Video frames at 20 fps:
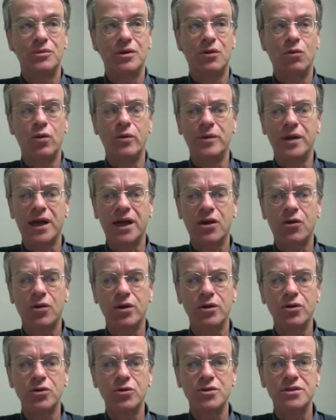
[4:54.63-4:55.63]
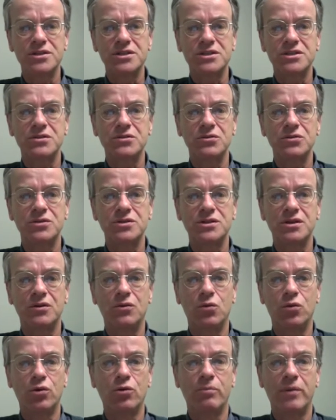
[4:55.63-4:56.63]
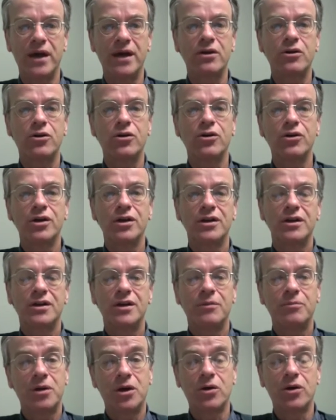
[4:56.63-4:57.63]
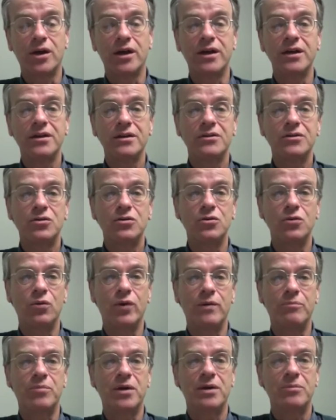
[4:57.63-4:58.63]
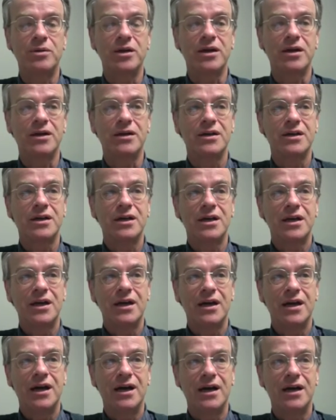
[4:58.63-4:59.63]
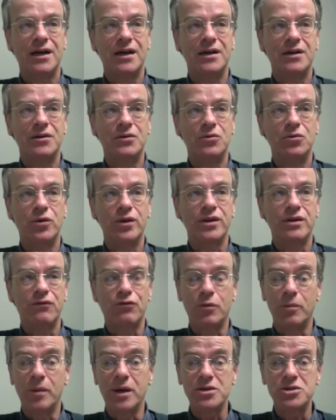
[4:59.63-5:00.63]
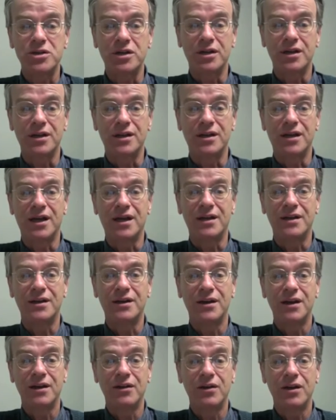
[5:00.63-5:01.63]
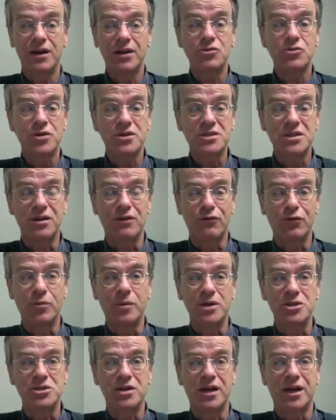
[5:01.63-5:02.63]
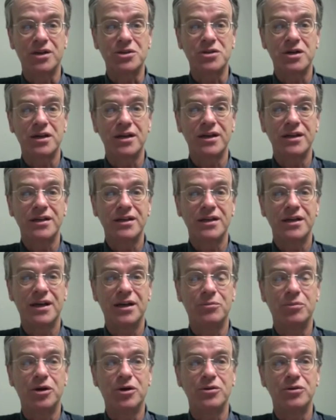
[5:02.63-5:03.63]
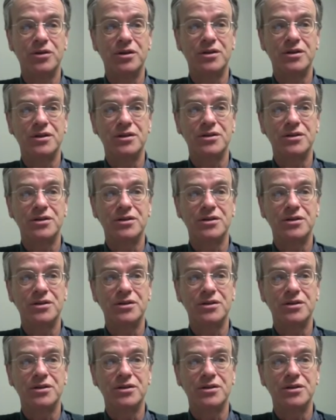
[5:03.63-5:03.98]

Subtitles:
woman, Karen Hudis, who is a world banker, apparently, who went public with information interesting information actually, about the